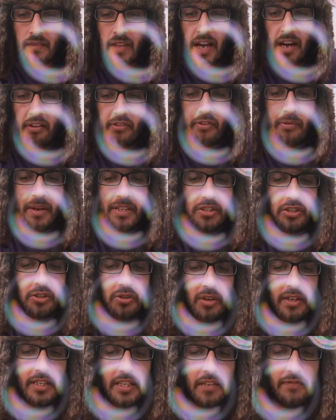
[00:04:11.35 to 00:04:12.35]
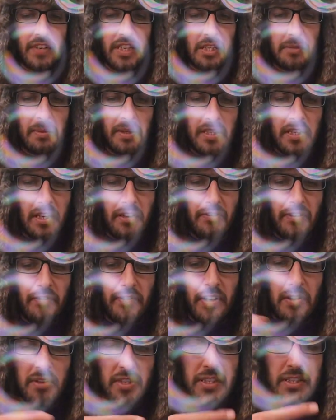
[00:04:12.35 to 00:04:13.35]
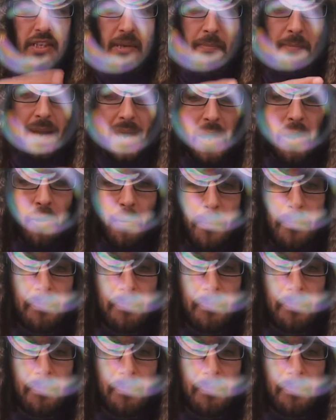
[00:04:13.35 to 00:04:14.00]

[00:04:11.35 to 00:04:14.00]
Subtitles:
However much I tried to convince myself, I felt that somehow